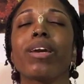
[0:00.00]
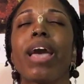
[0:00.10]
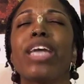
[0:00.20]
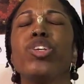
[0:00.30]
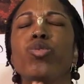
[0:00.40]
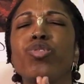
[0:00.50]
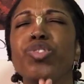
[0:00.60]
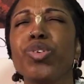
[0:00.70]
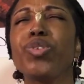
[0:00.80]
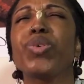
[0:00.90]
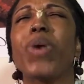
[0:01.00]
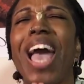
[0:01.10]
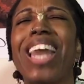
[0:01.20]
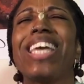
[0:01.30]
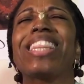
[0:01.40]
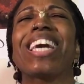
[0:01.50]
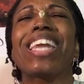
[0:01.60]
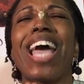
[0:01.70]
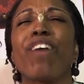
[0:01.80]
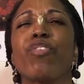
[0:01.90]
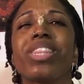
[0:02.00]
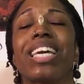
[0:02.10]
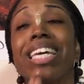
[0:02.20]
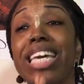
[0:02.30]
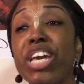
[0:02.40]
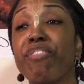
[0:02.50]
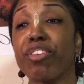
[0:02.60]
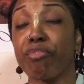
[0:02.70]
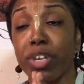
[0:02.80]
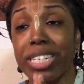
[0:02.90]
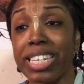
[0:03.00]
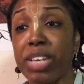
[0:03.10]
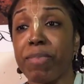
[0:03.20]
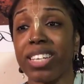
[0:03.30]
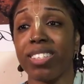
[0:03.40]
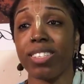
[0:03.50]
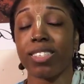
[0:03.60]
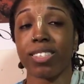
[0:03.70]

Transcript: and you do anything and everything, even for demons.